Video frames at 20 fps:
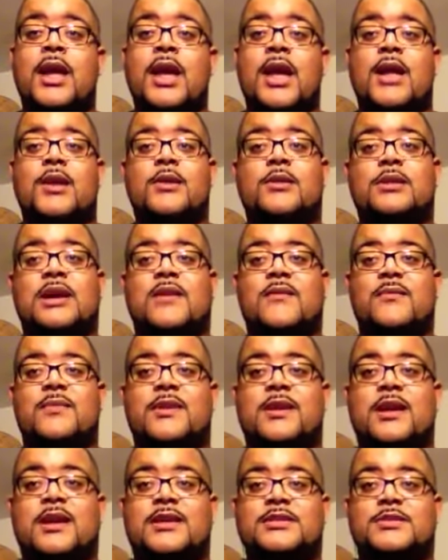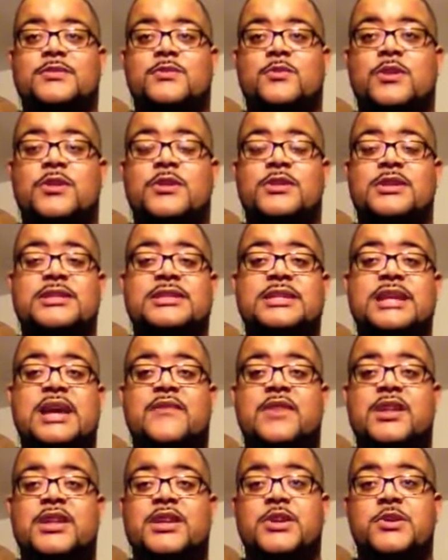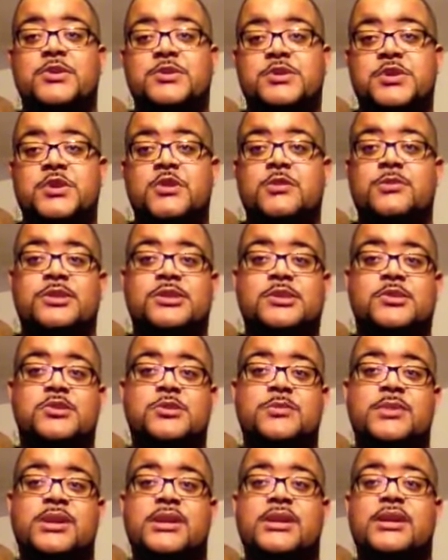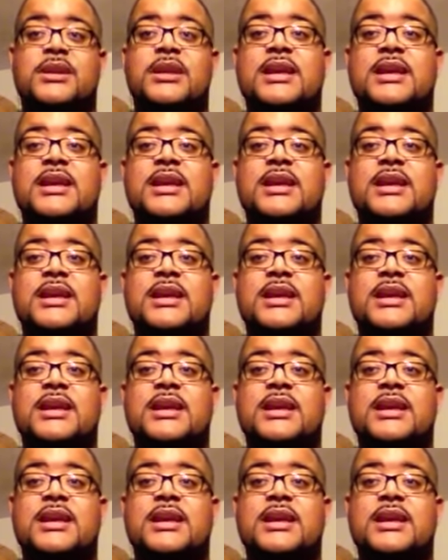And a lot of you guys are wondering, does he have any YouTube or social media?